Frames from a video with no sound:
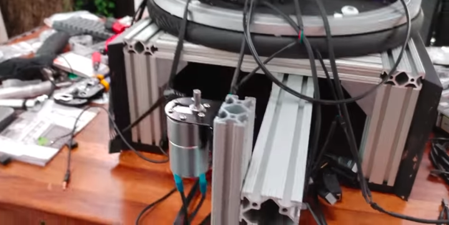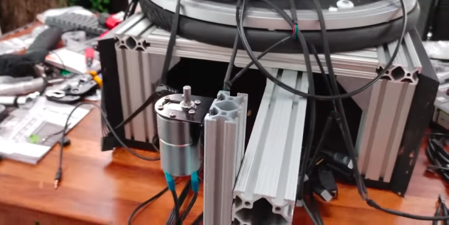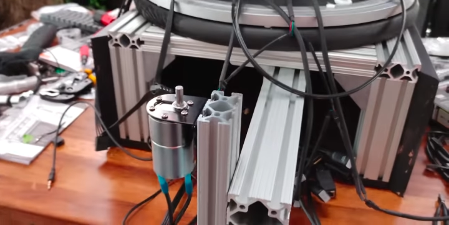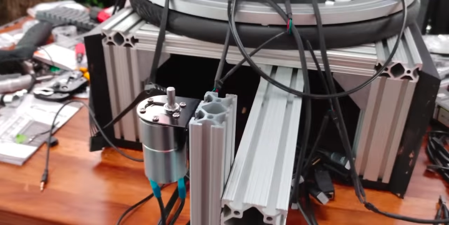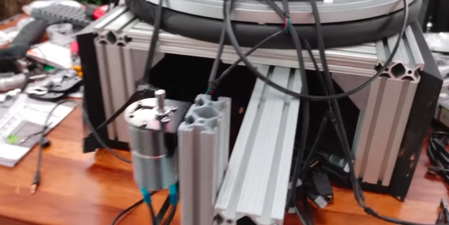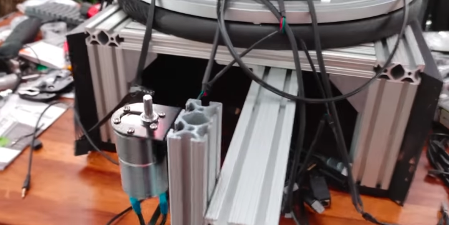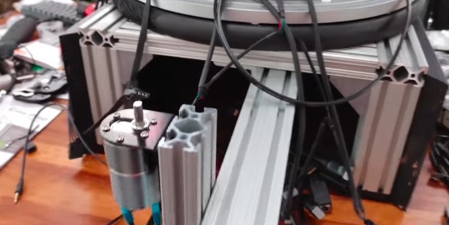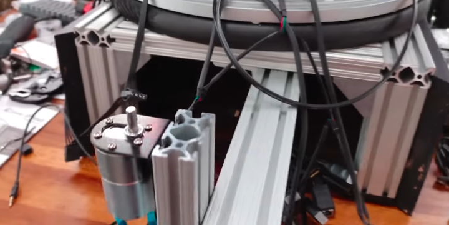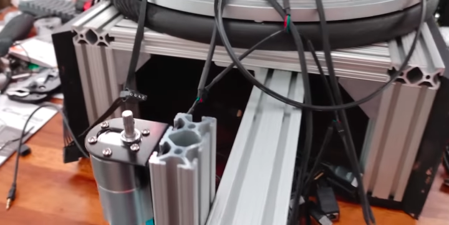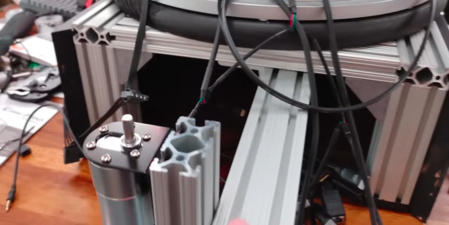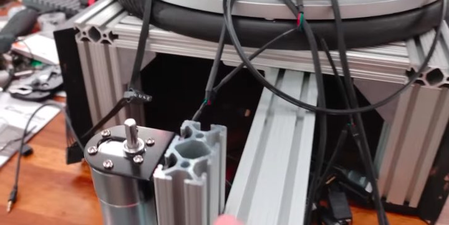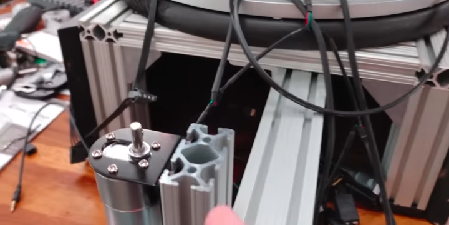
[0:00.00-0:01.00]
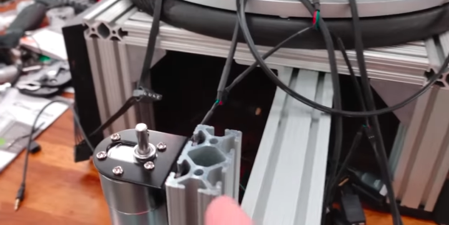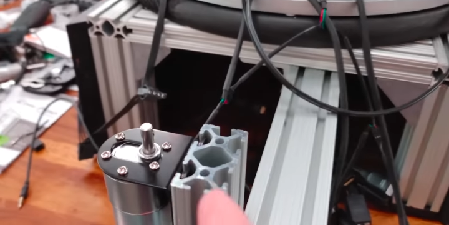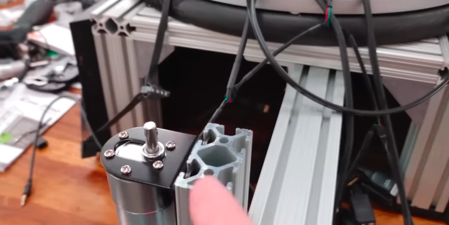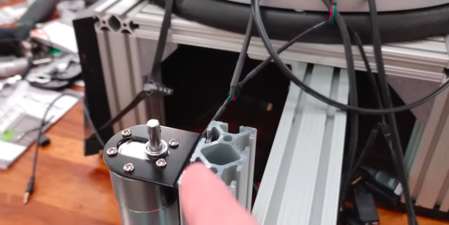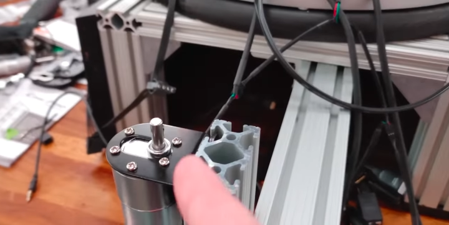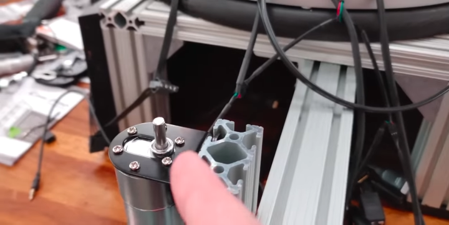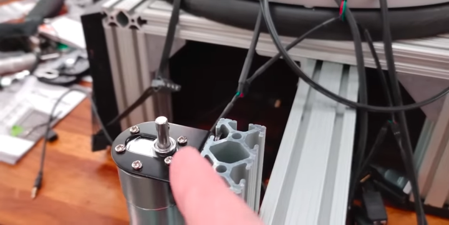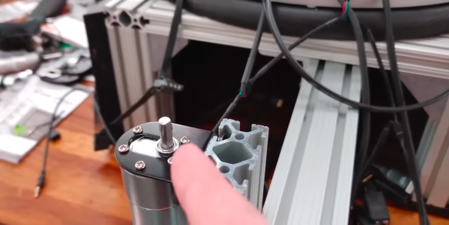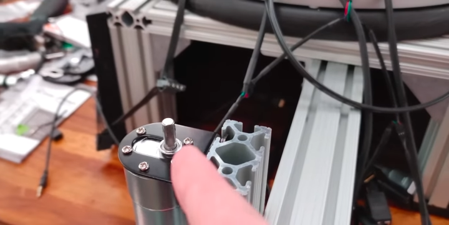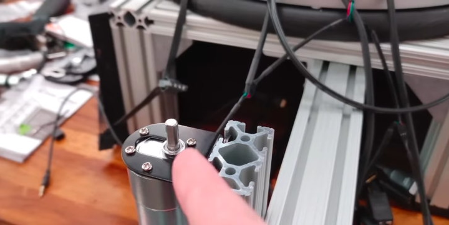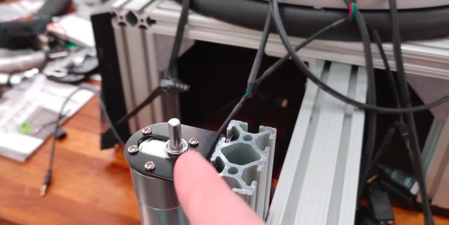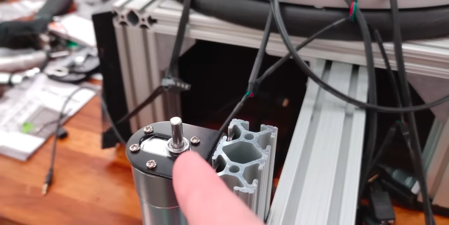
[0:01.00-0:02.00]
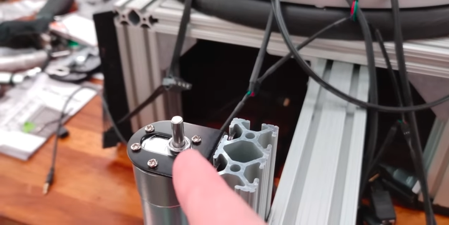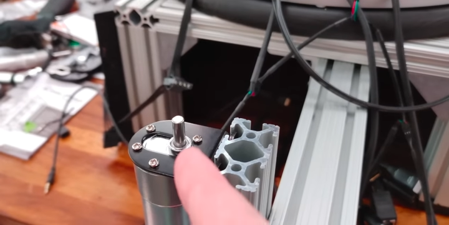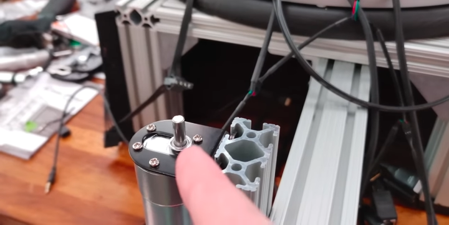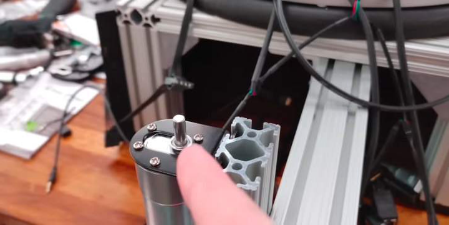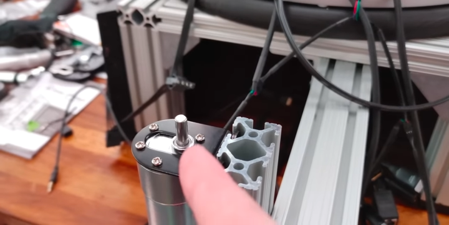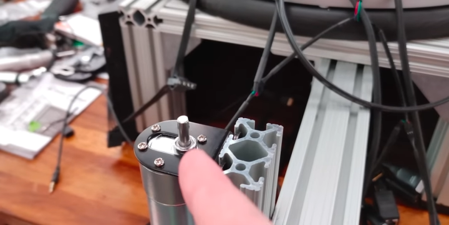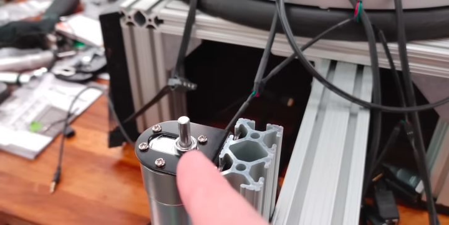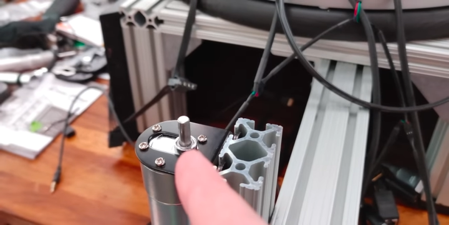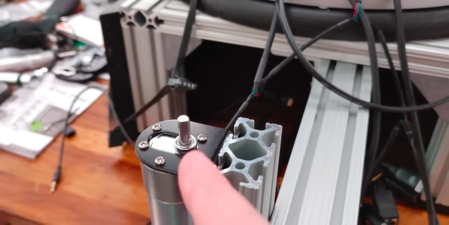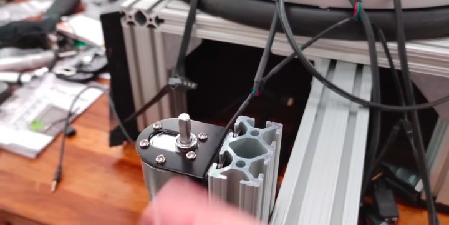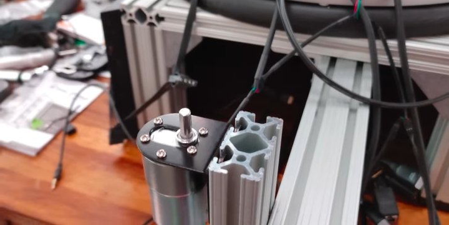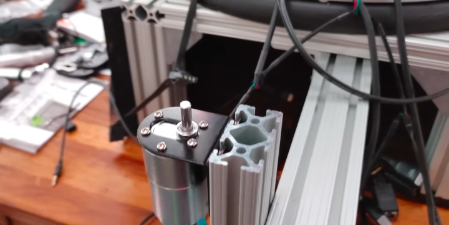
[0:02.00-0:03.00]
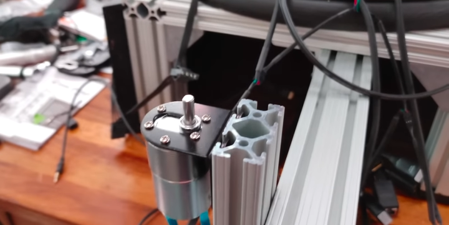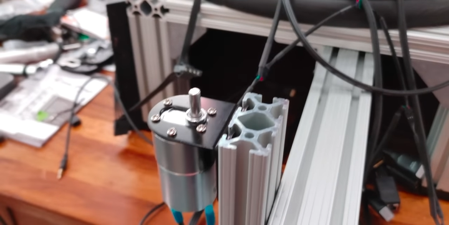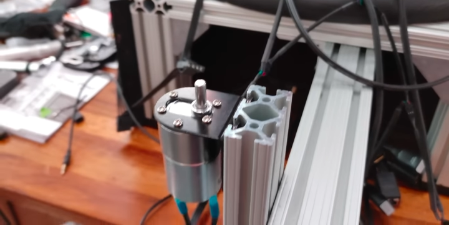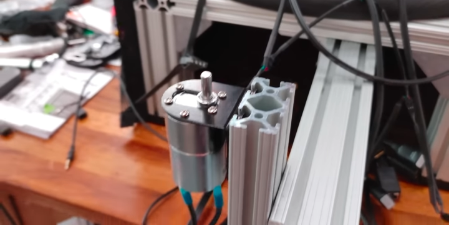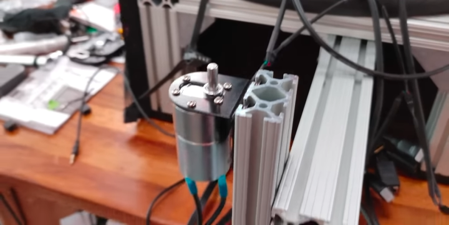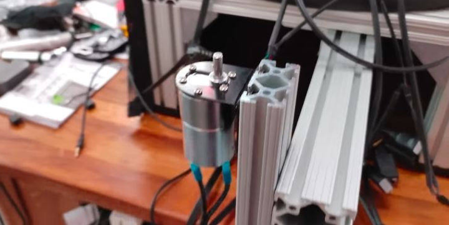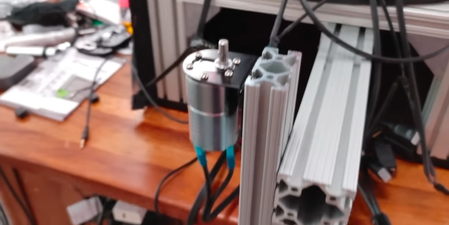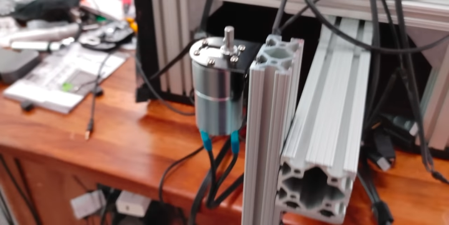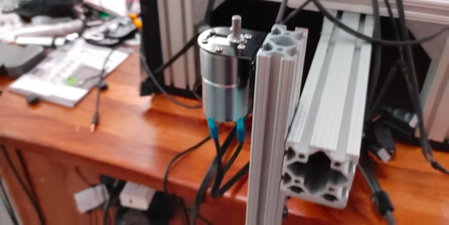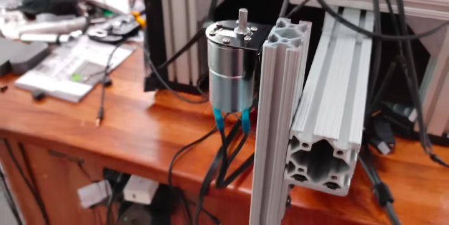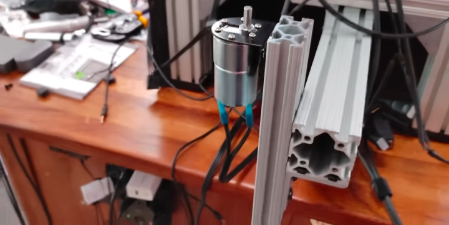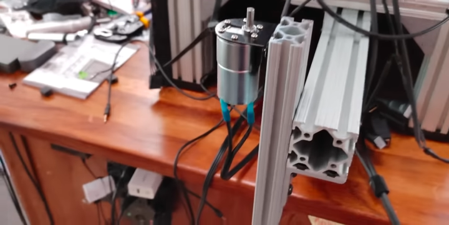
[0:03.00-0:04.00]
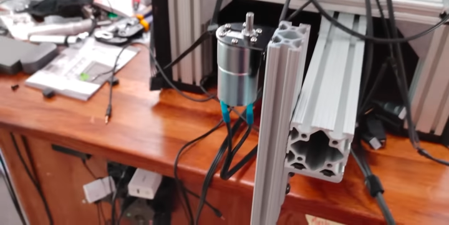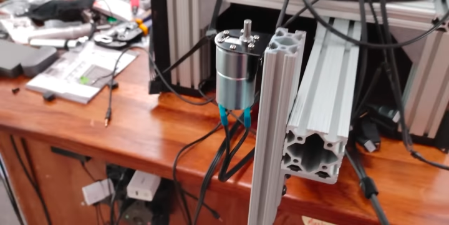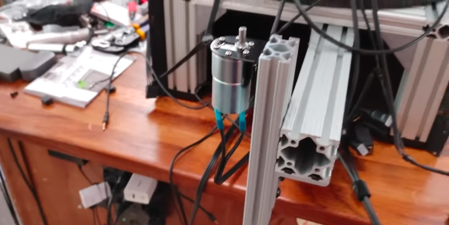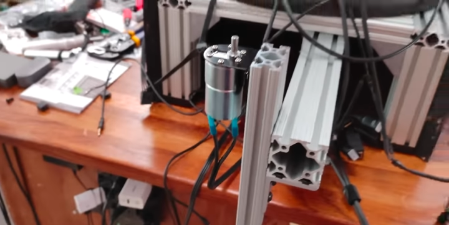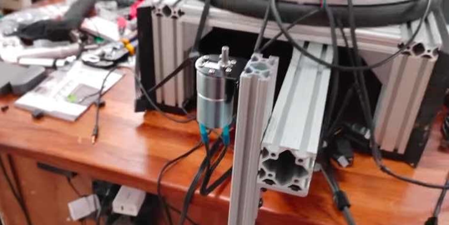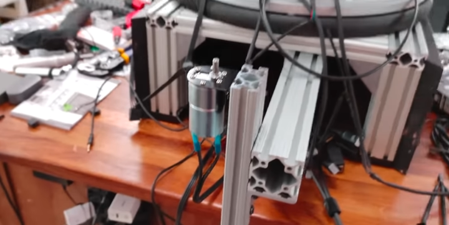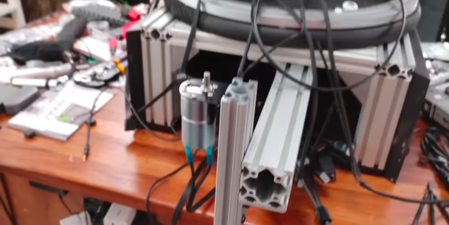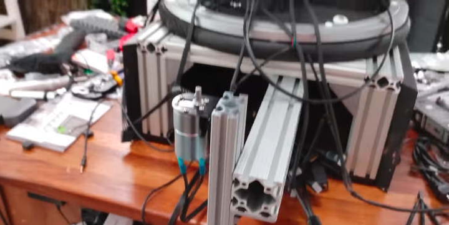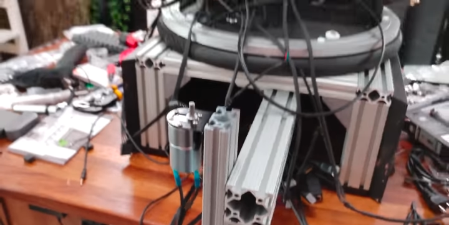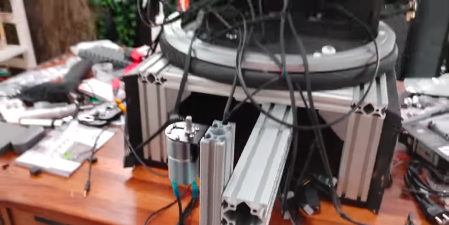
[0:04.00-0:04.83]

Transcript: [unreadable: no face in view]